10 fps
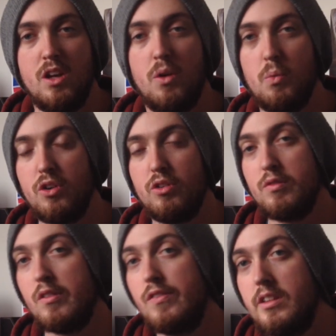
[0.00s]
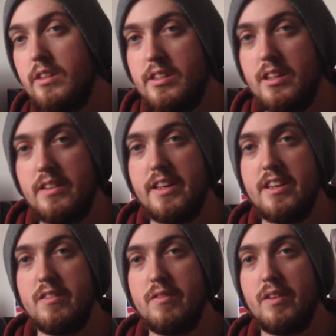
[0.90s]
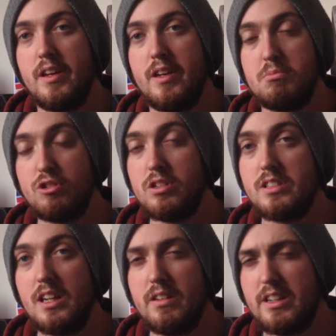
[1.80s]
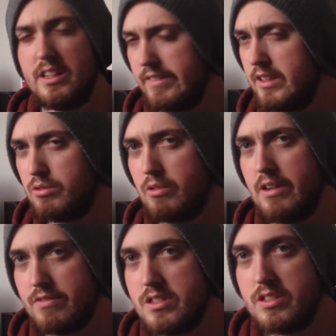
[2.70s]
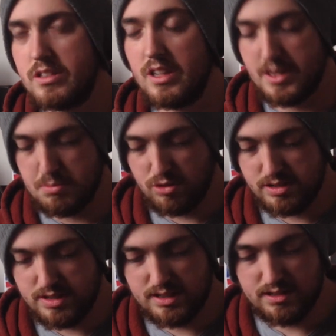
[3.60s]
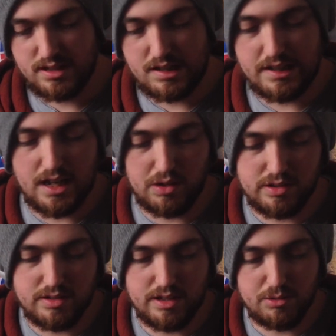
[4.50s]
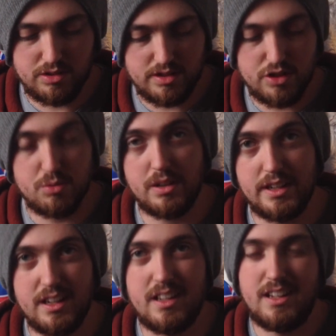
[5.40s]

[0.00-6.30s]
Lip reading: One other filter that they've brought out, and I think it was quite recent that they brought it out, that they announced it, was this one here.